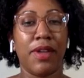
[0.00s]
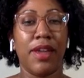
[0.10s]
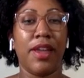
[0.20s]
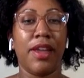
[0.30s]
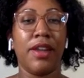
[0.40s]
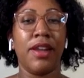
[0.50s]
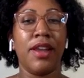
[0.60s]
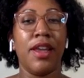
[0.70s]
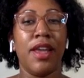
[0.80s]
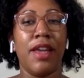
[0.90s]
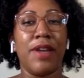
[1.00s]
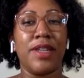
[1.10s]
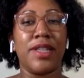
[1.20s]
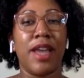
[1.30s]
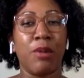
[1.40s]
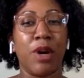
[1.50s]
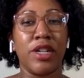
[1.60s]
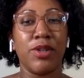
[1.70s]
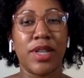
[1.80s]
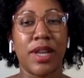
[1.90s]
And if I say I'm
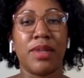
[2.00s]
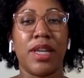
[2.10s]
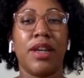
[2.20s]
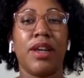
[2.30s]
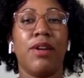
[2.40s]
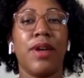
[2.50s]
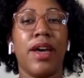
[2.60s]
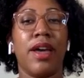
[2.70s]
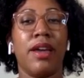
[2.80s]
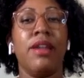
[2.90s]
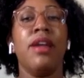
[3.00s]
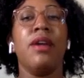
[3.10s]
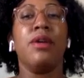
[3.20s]
going to do something, okay,